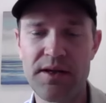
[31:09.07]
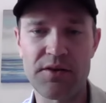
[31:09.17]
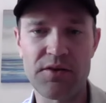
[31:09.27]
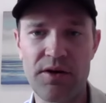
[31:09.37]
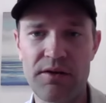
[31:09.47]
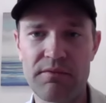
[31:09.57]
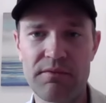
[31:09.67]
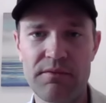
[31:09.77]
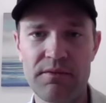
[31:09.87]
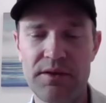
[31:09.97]
and I thought
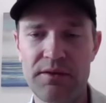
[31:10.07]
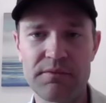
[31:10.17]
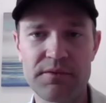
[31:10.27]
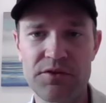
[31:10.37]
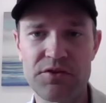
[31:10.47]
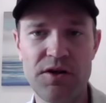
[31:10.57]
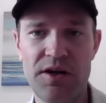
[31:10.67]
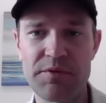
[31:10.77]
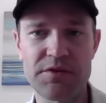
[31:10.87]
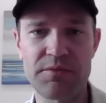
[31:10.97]
you know there's
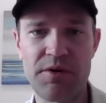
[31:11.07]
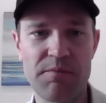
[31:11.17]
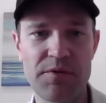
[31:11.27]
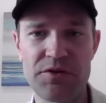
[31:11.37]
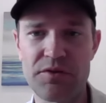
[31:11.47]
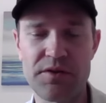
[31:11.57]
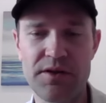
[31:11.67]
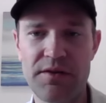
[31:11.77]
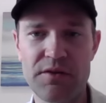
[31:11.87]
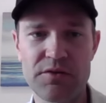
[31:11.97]
got to be some opportunity
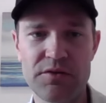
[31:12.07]
down there.